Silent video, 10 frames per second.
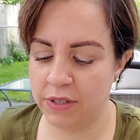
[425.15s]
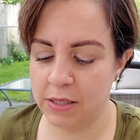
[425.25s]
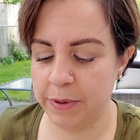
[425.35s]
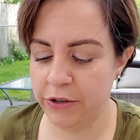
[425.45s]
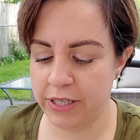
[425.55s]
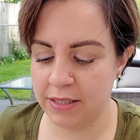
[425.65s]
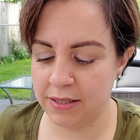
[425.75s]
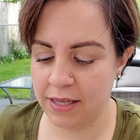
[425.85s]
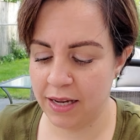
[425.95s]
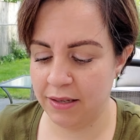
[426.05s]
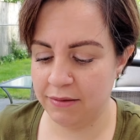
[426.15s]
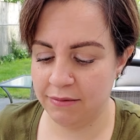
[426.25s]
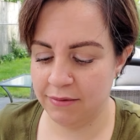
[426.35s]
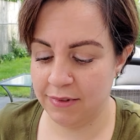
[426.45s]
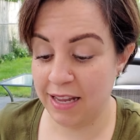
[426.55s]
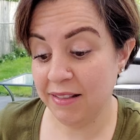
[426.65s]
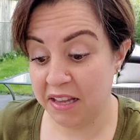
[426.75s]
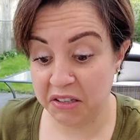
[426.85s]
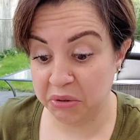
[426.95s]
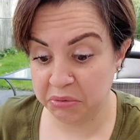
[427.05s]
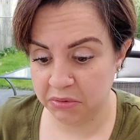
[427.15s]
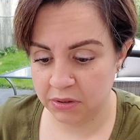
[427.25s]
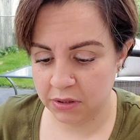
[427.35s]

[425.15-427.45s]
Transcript: experience. They think they do,